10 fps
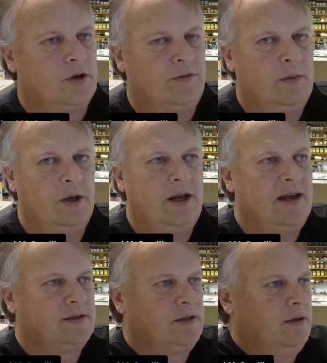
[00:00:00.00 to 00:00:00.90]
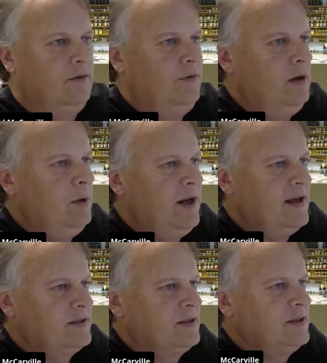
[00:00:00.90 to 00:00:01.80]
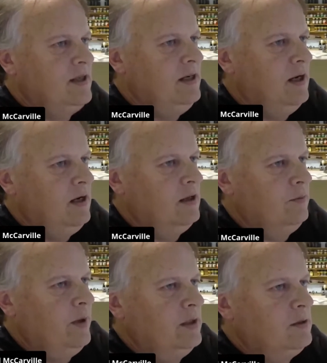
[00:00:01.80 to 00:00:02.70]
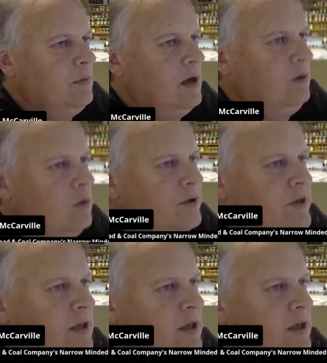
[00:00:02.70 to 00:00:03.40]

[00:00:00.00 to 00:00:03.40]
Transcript: So if anybody hasn't seen any of the Bantam Model Works